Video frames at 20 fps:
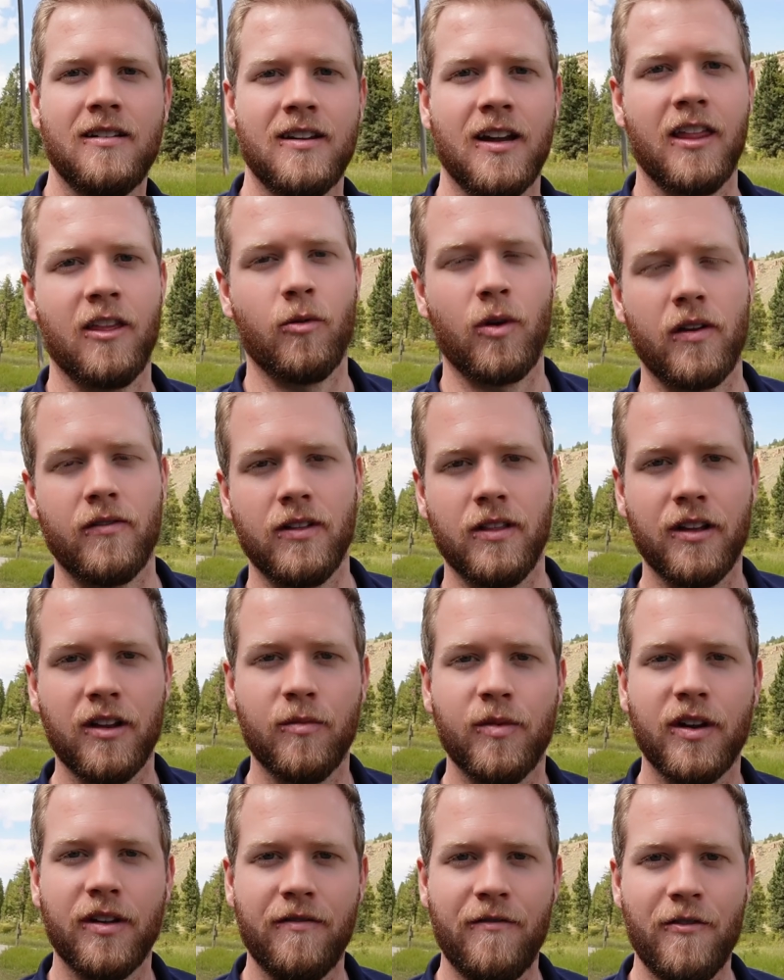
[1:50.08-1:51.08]
Now that we have a little
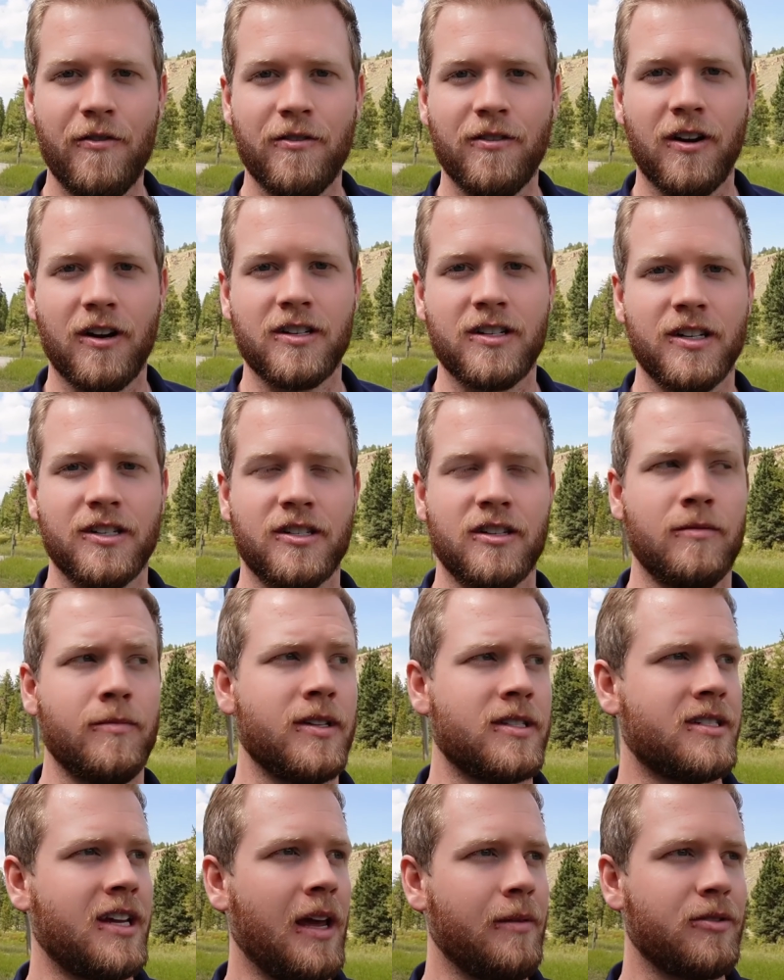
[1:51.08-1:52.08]
bit of food in our system,
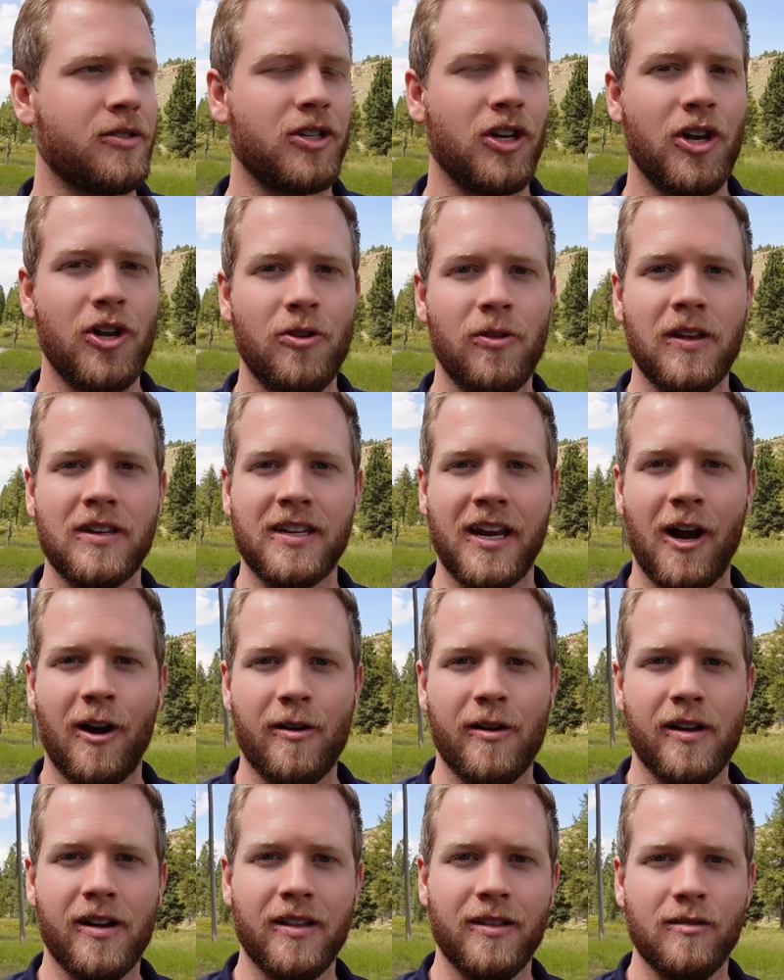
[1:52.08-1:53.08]
it's time to show you this
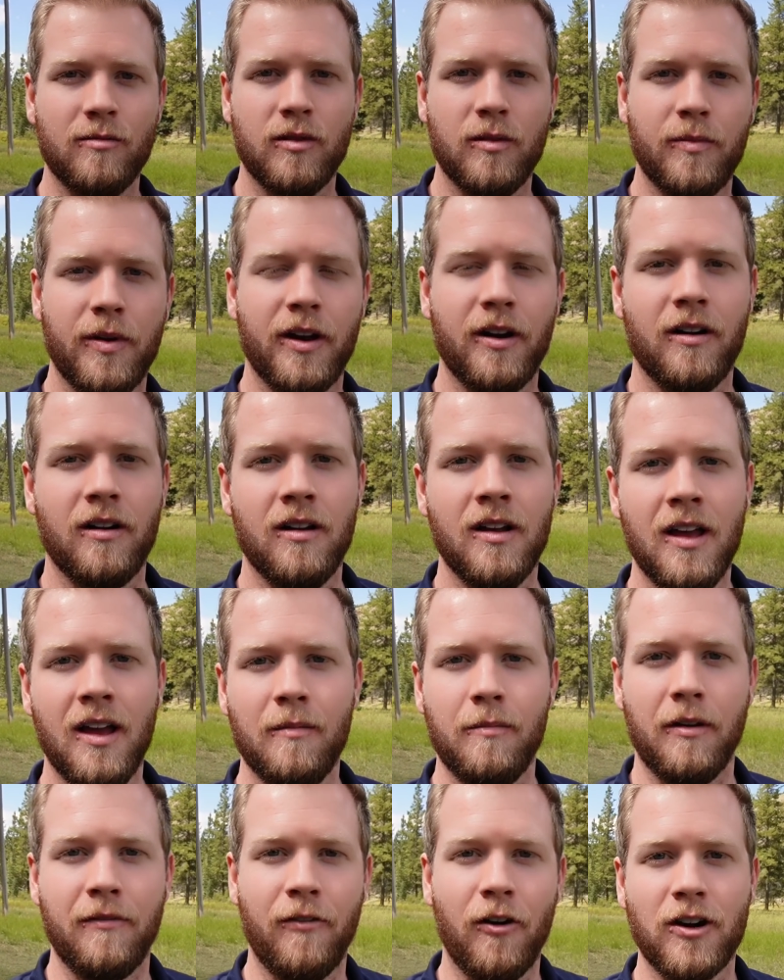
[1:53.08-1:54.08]
area a little bit better.
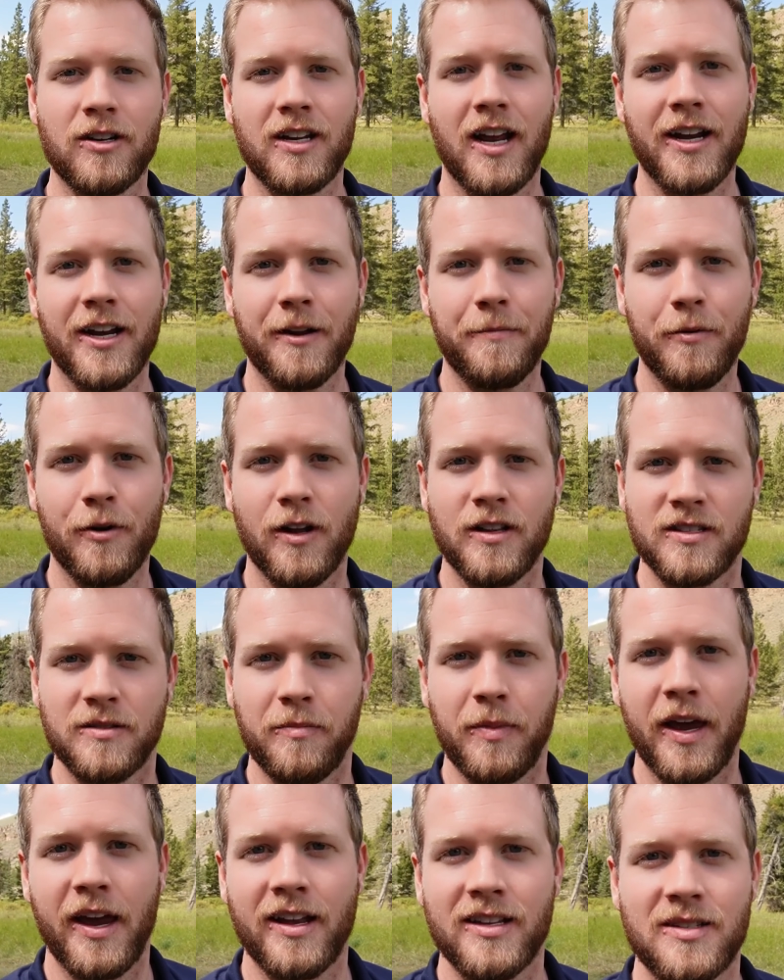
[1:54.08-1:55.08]
But first, I need to put on some
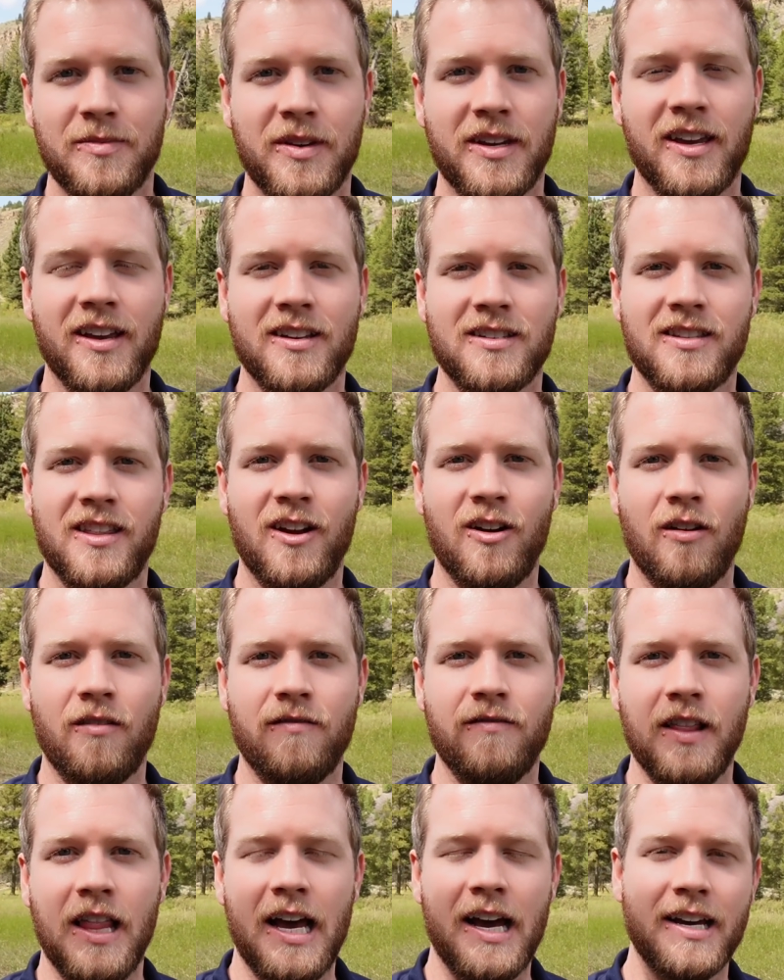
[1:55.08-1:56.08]
pants because there are
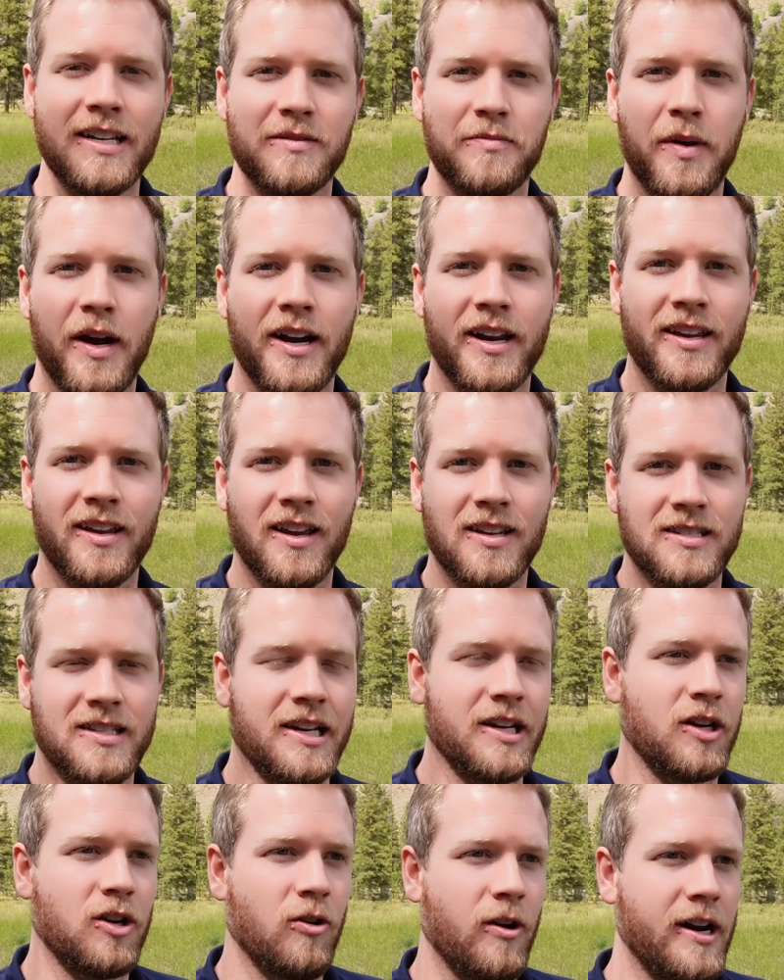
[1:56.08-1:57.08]
flies biting us
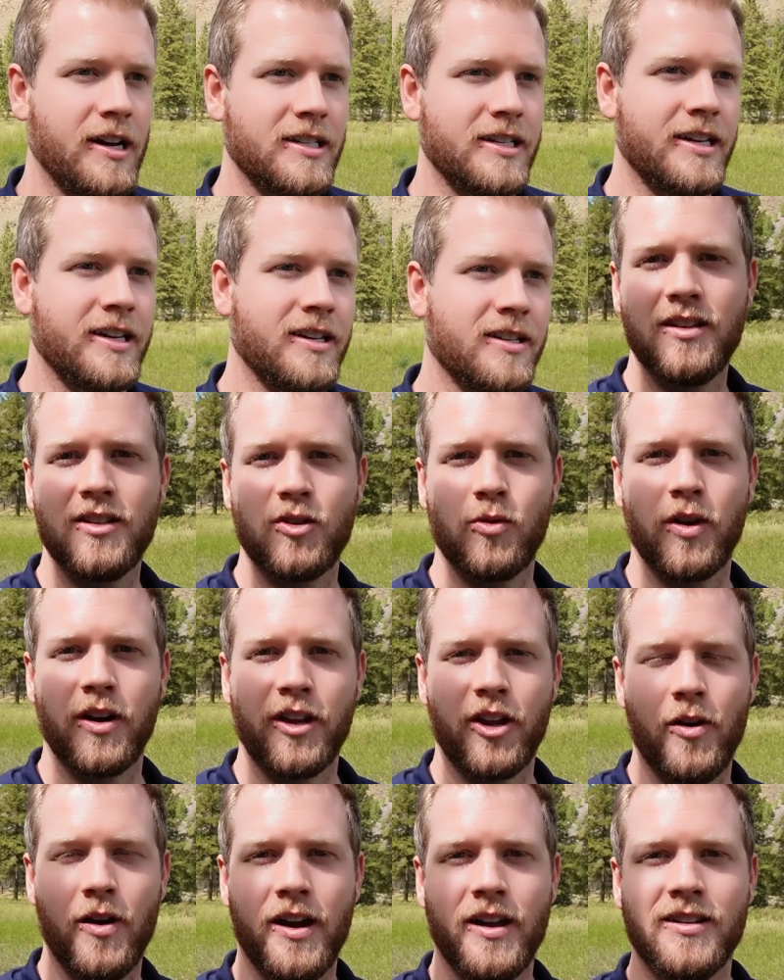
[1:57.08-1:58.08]
like crazy. So we're gonna
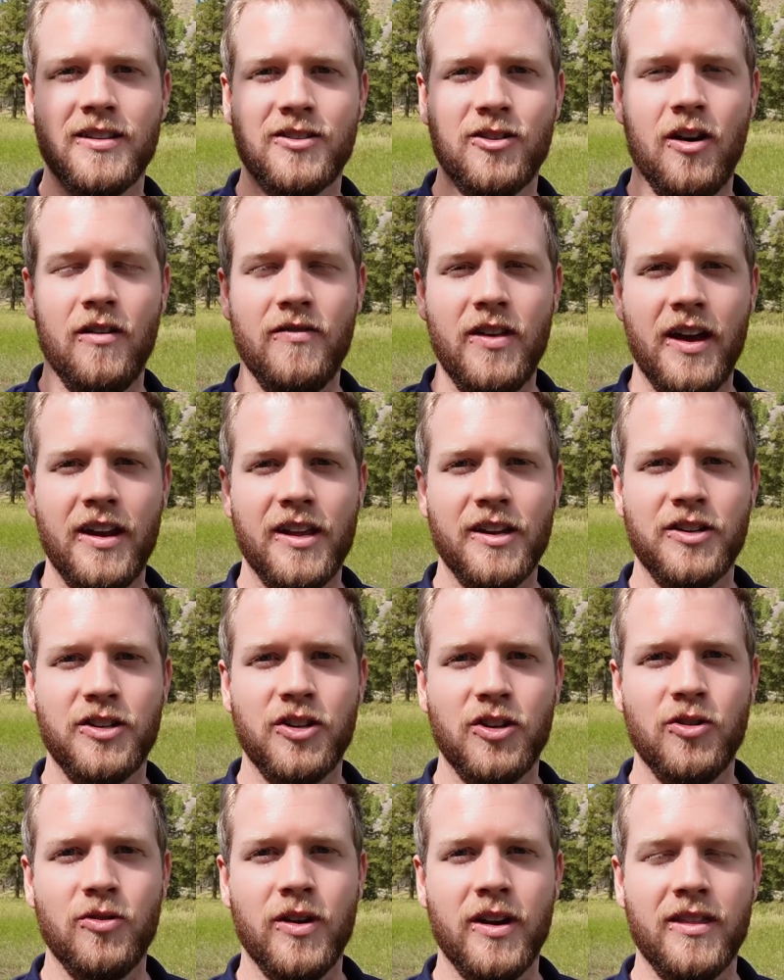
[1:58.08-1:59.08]
go ahead and solve that
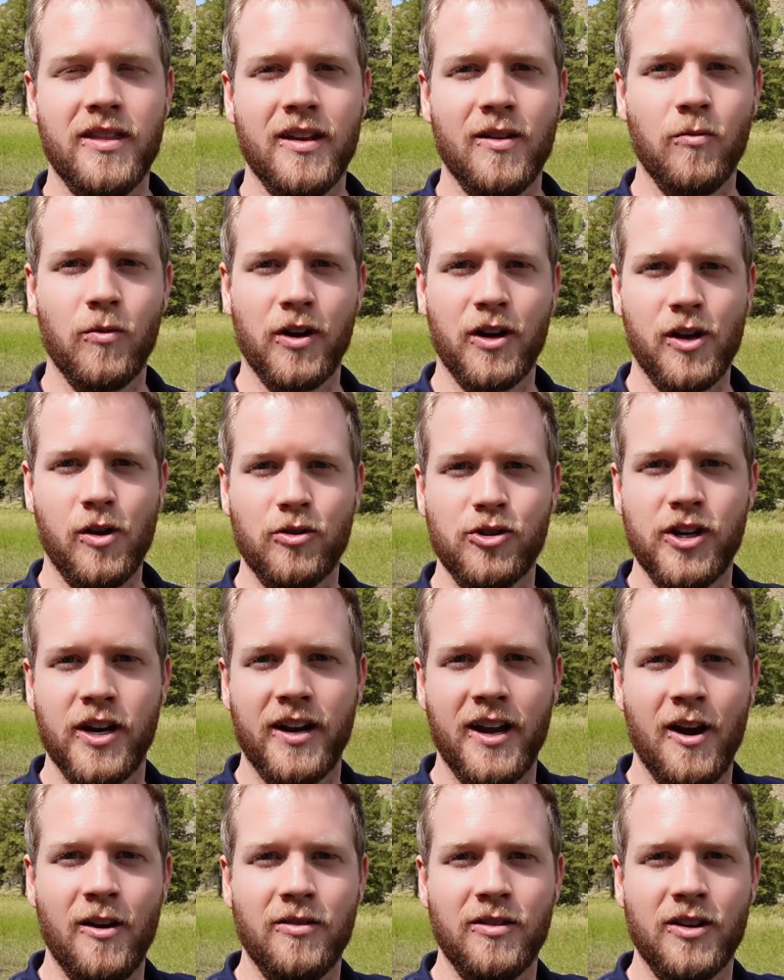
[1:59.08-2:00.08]
issue, and then we're gonna go
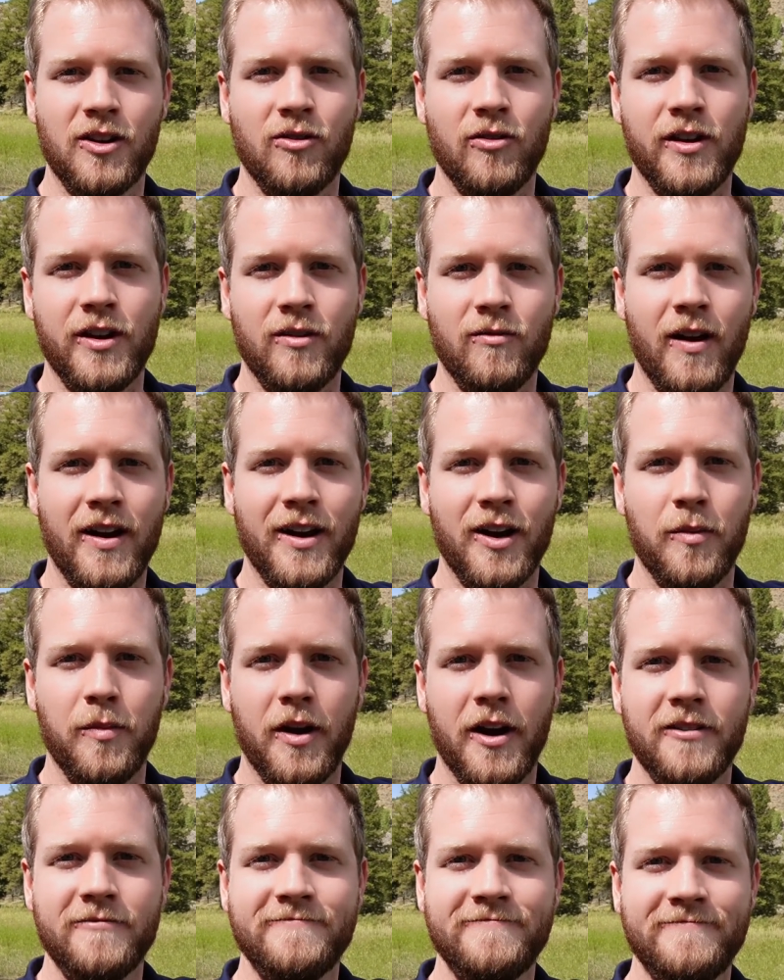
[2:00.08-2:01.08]
check out the creek right
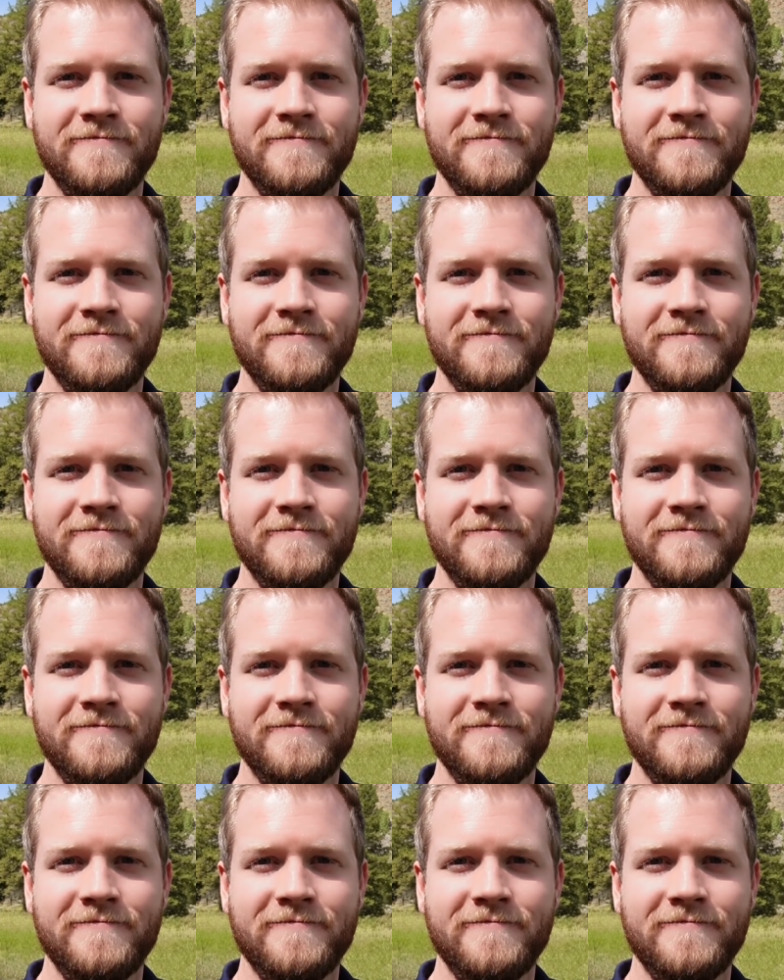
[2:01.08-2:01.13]
nearby.